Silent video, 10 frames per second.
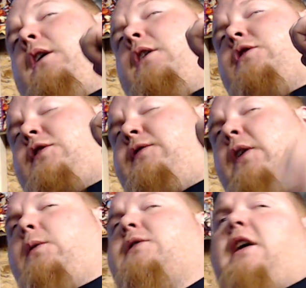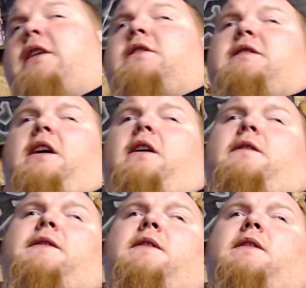Just focus on
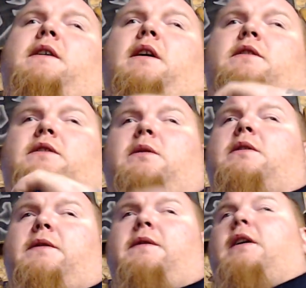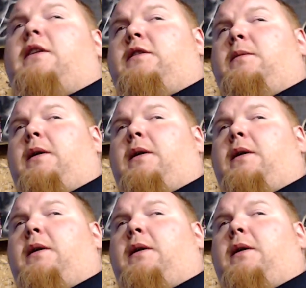yourself. Do what the fuck it is you want.